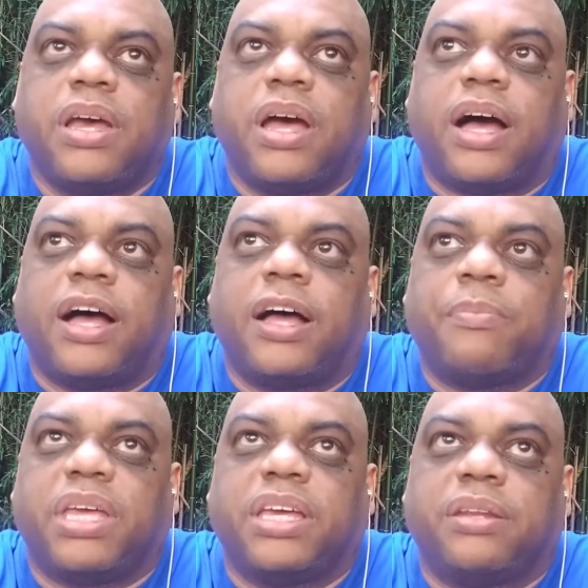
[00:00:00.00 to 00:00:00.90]
um,
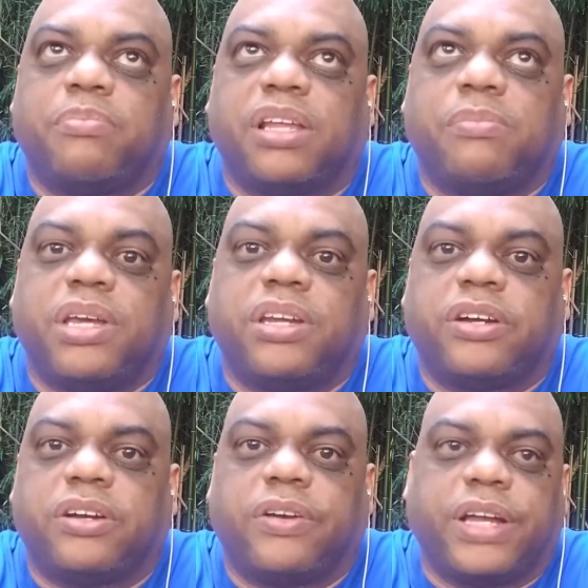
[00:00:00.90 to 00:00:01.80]
in
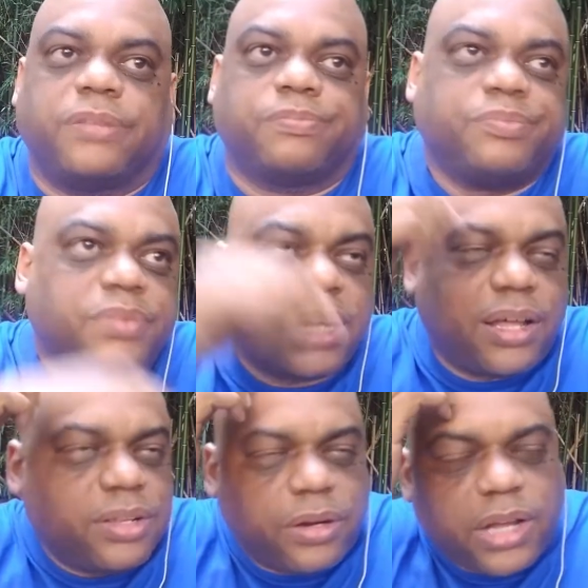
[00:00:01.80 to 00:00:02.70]
millimeter and
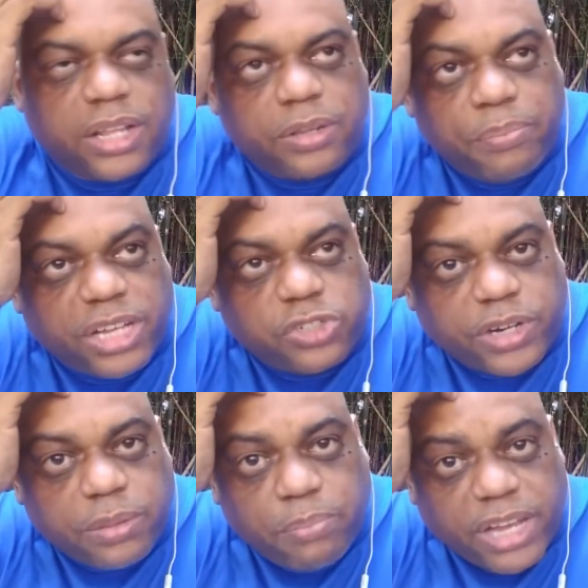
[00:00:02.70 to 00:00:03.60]
other, other
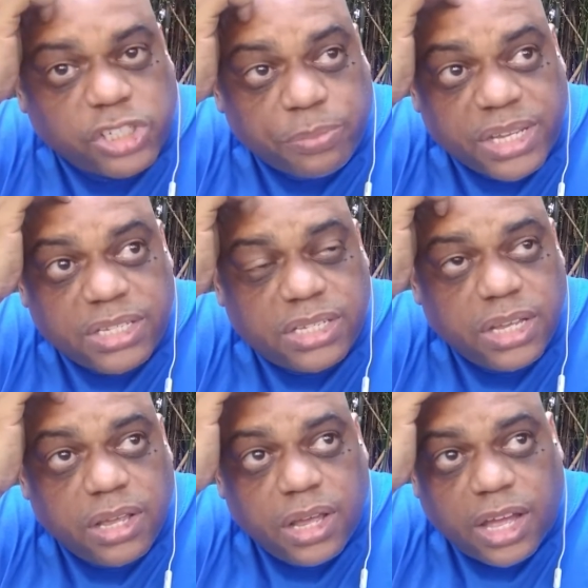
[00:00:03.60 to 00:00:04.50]
metric measurements.
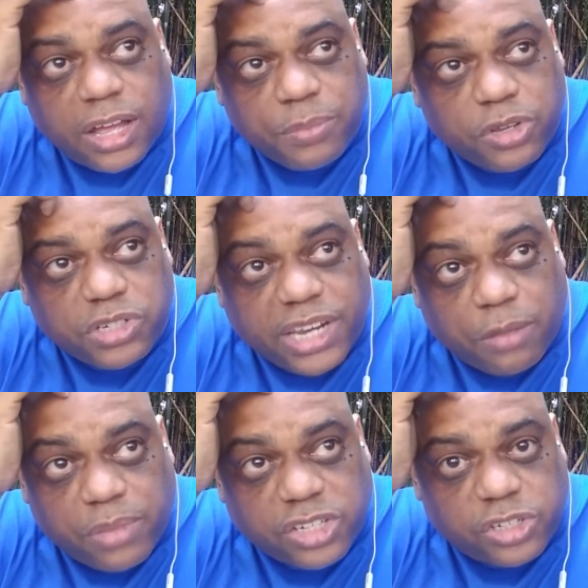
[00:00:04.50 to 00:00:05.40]
Um, usually they
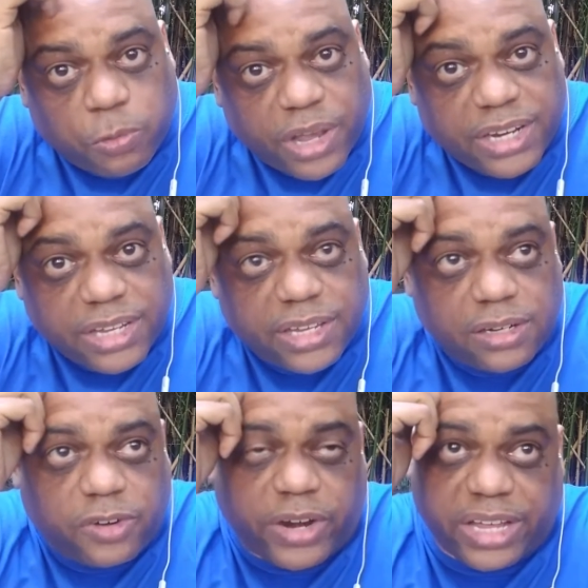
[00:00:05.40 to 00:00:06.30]
measure the weight in
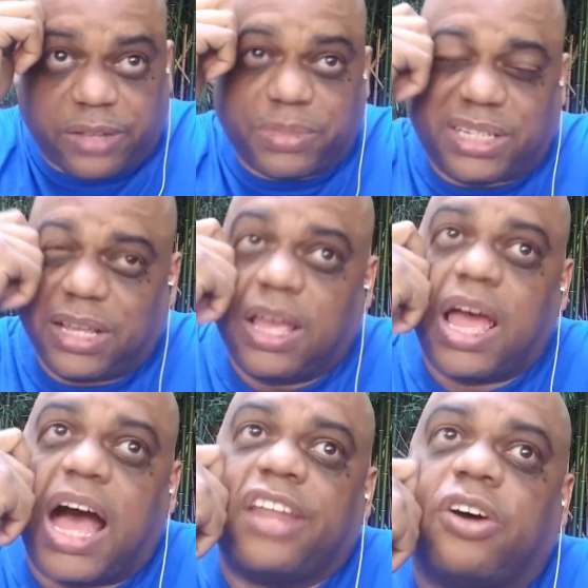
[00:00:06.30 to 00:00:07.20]
kilograms.
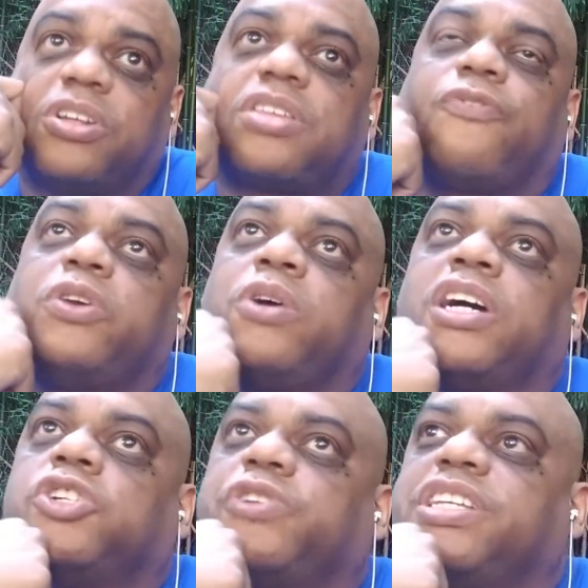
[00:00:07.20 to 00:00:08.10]
I noticed a few
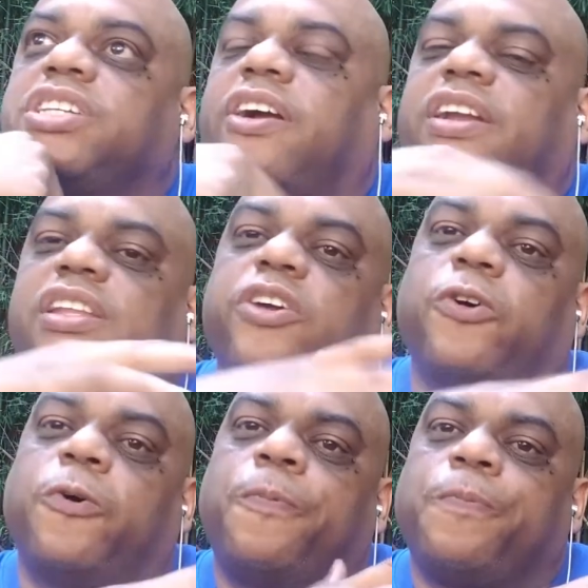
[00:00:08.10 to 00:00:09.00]
countries are a
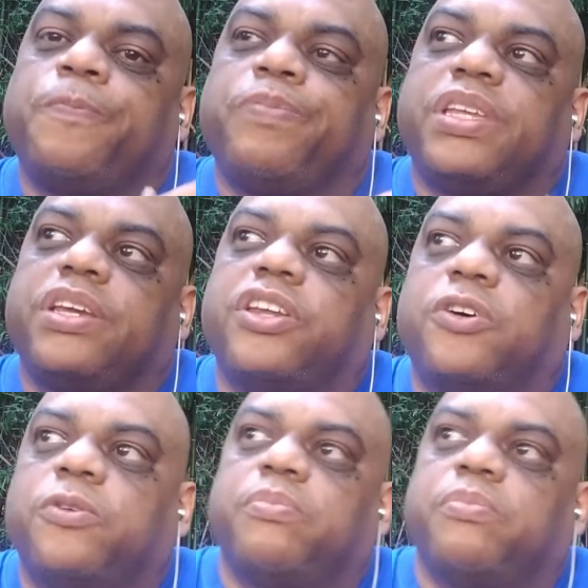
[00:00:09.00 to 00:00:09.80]
little, you know,